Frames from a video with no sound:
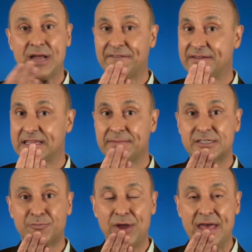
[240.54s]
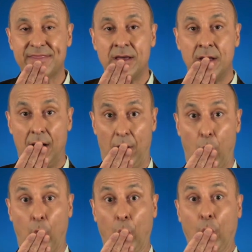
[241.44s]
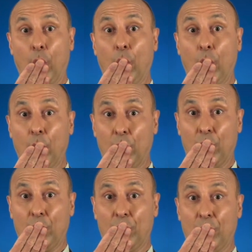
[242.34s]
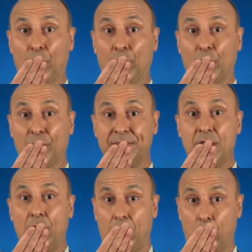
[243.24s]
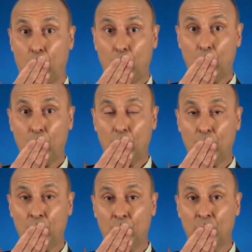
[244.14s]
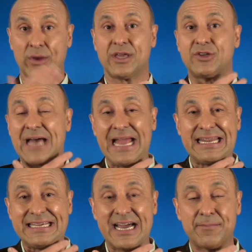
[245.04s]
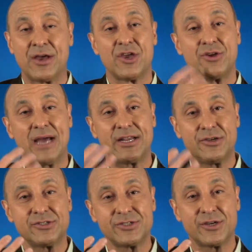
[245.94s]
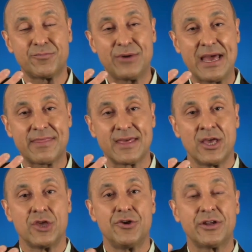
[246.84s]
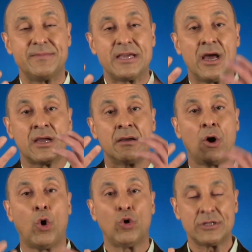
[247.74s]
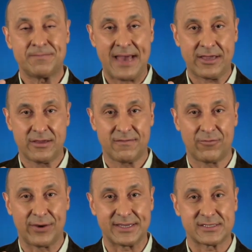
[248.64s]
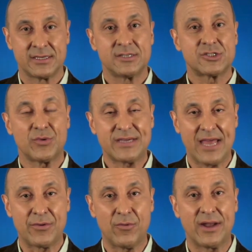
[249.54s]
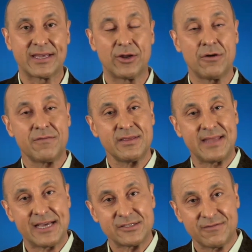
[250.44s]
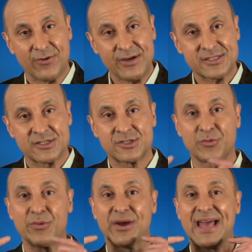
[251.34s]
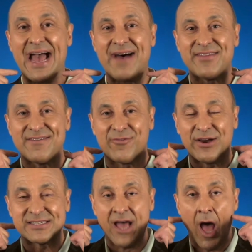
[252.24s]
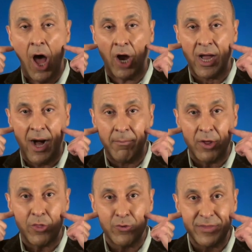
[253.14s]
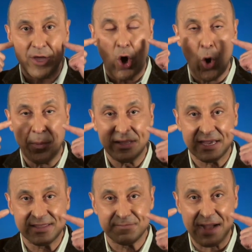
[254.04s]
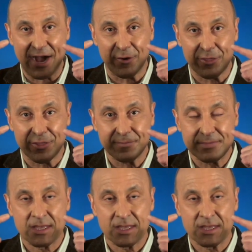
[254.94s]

you're not feeling much breath, oh, you're tightening up, you're not using your breath, you're going to be holding back your voice. So again, we want to get over the nasal voice, so we want to have that voice come through the opening in the mouth.